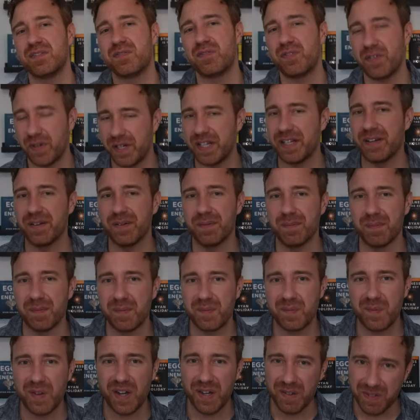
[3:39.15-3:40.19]
freedom
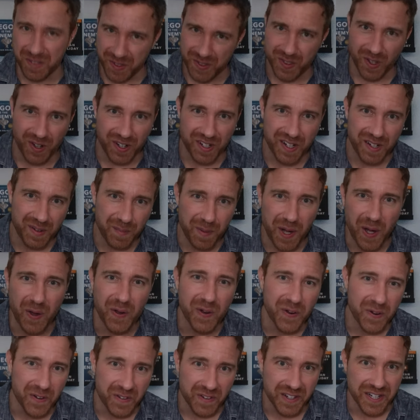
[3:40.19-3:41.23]
I was talking about
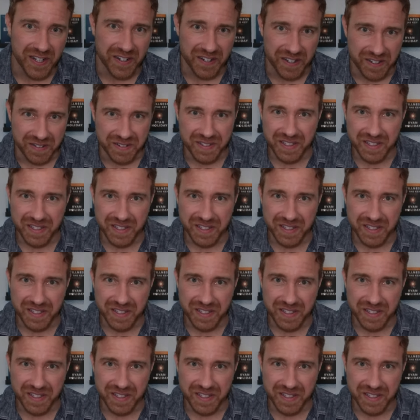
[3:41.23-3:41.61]
earlier.